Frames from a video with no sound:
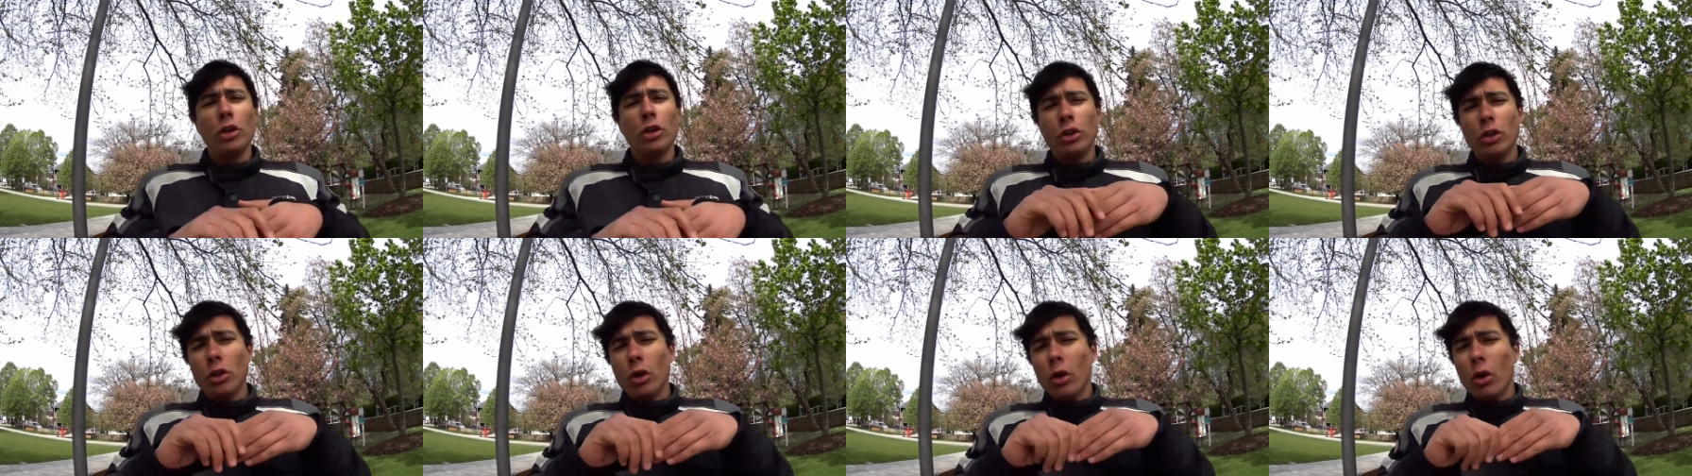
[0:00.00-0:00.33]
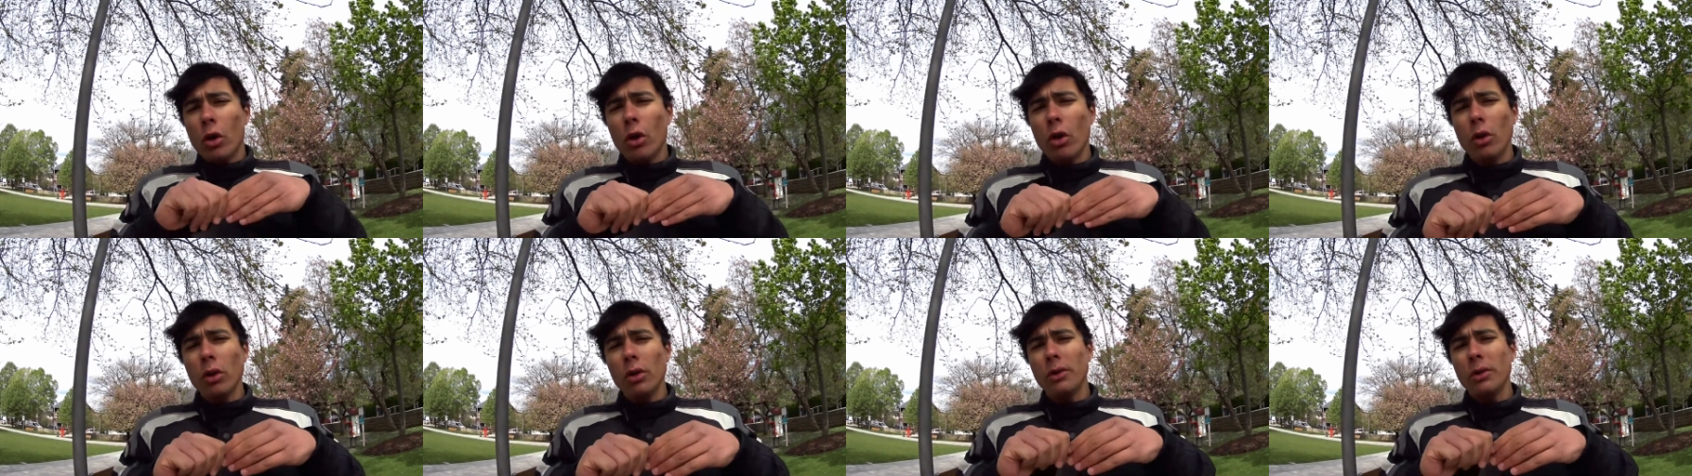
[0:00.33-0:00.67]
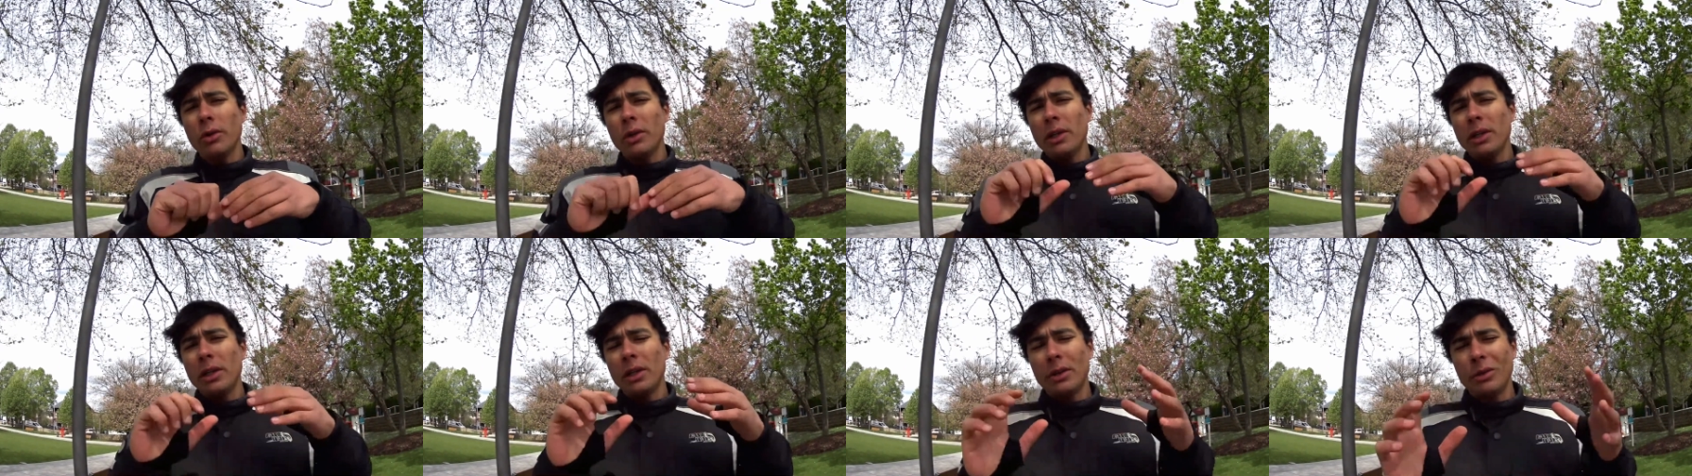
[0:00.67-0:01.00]
you
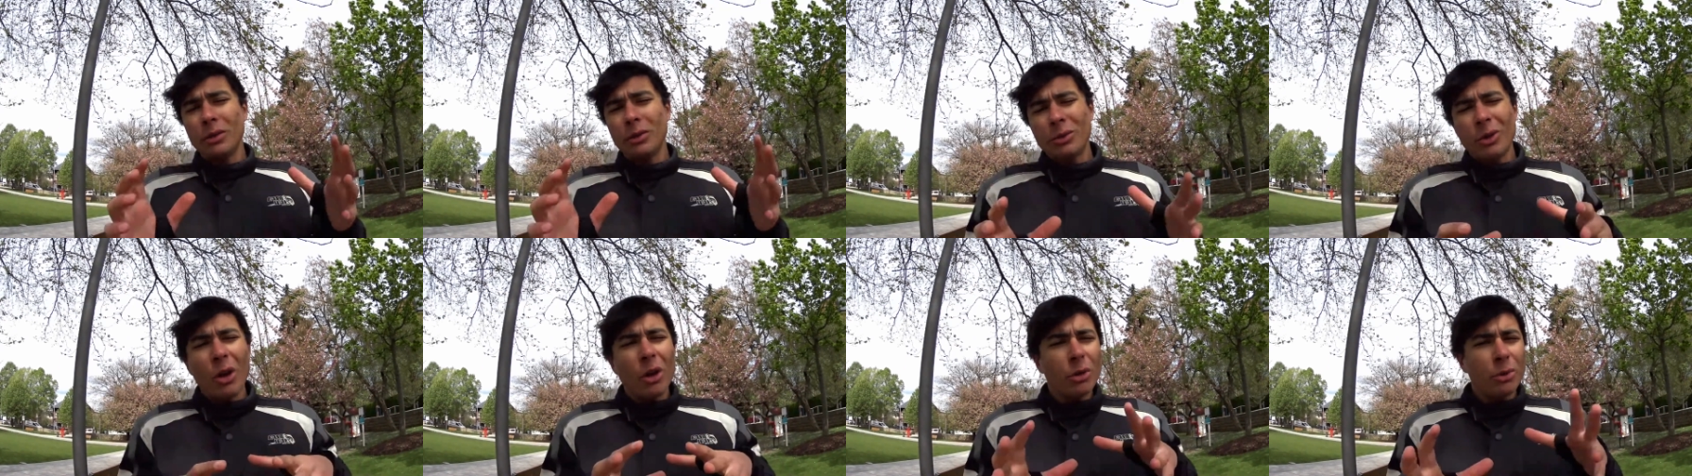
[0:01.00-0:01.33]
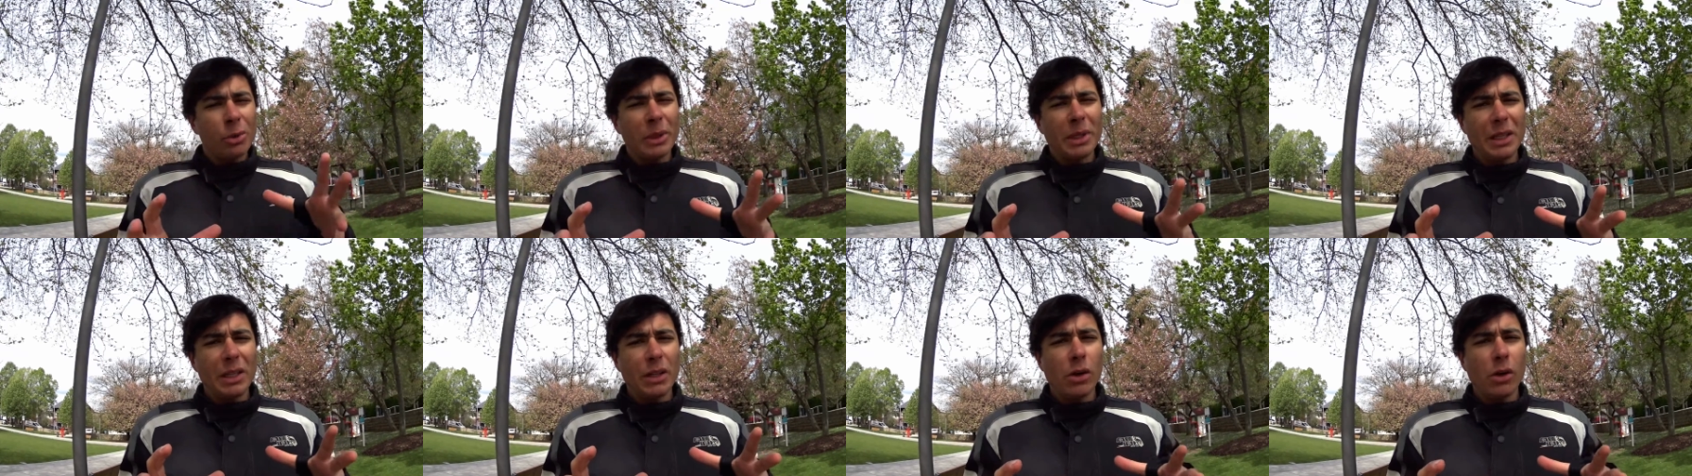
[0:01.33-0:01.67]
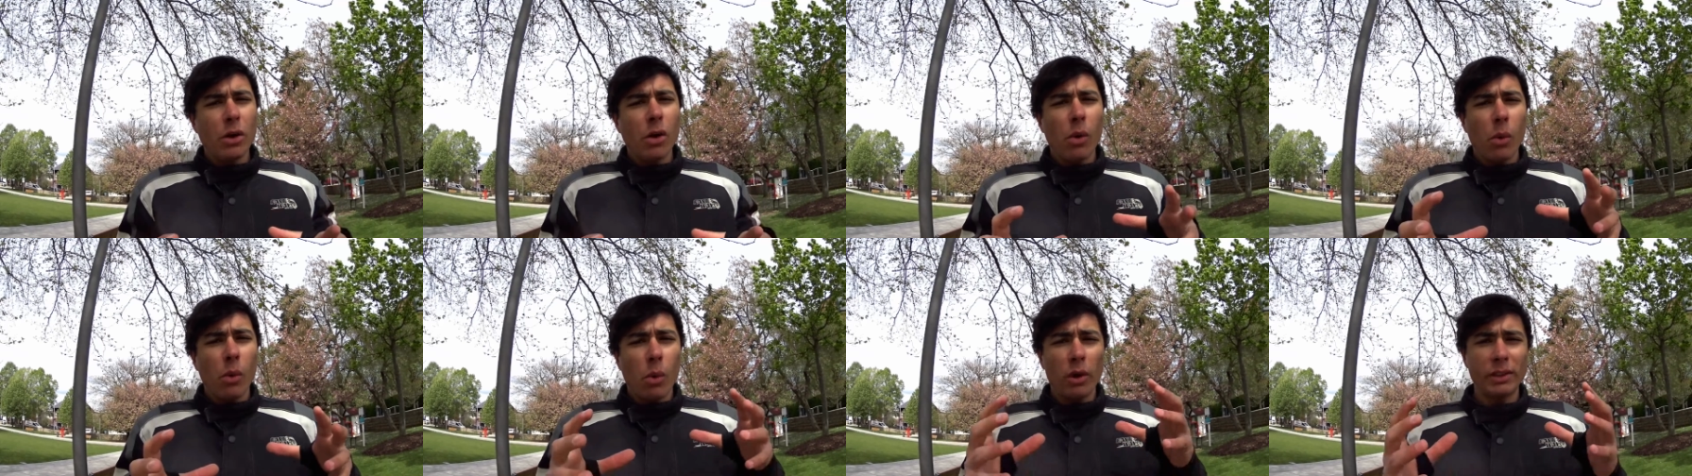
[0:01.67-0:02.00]
already, already
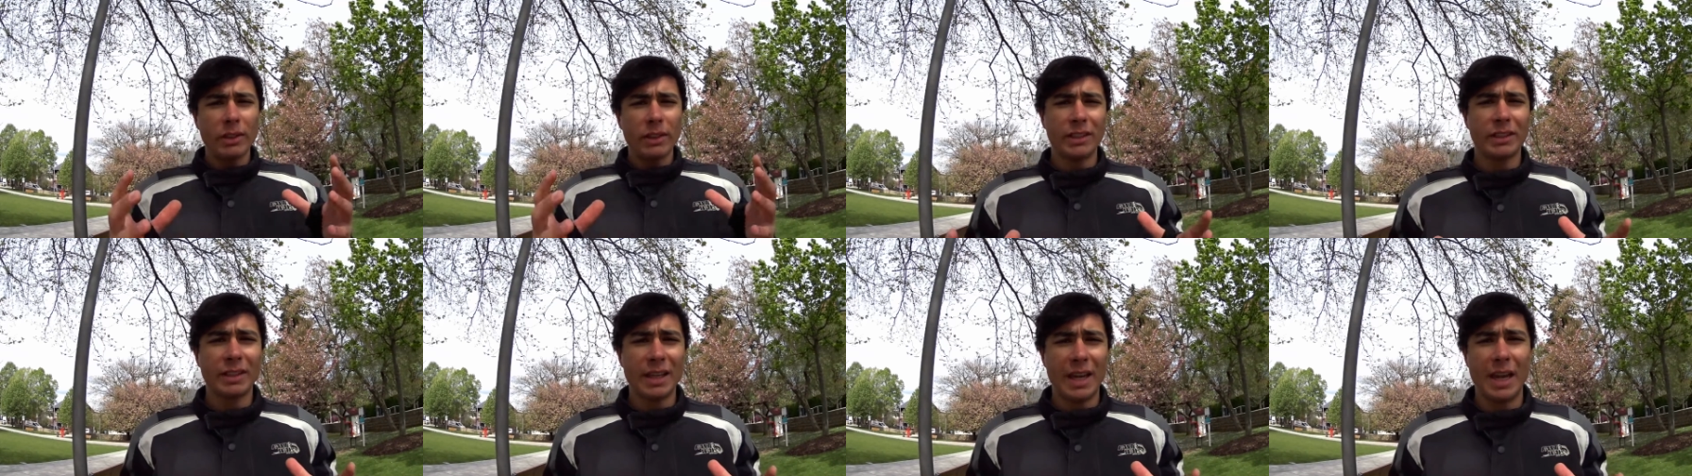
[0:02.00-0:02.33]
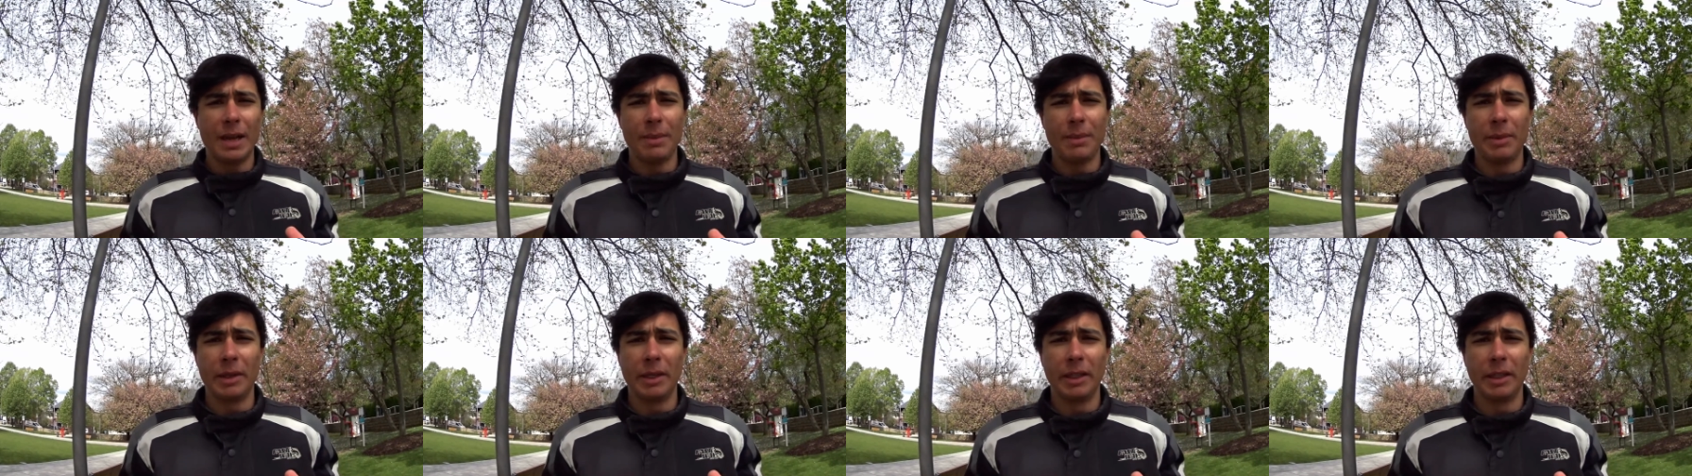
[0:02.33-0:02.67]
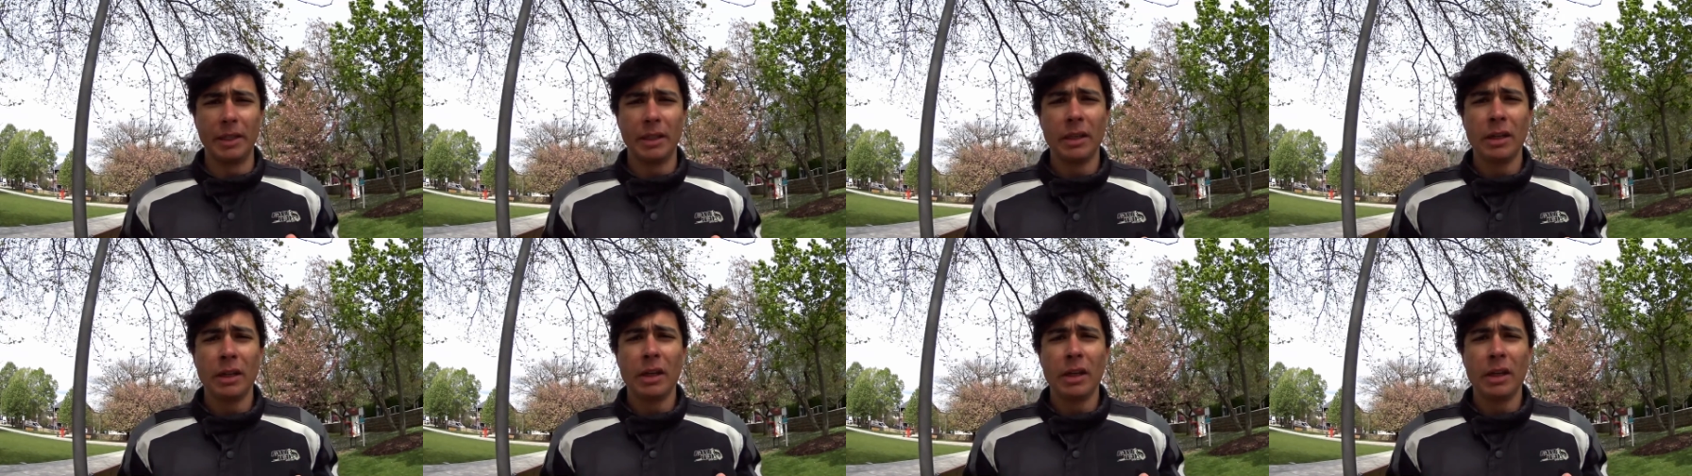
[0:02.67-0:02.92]
know what is happening.